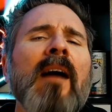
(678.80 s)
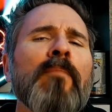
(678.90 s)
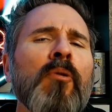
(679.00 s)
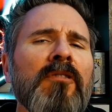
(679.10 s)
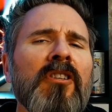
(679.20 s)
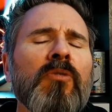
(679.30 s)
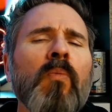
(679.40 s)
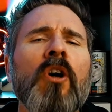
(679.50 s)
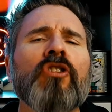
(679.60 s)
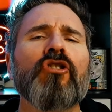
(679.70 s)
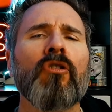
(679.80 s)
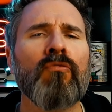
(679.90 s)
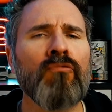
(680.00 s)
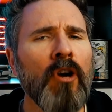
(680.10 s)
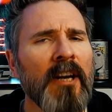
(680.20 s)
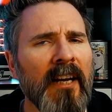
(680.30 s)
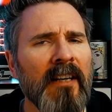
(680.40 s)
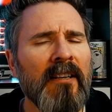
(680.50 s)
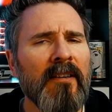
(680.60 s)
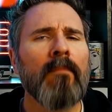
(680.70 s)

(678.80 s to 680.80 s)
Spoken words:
I bought this watch running,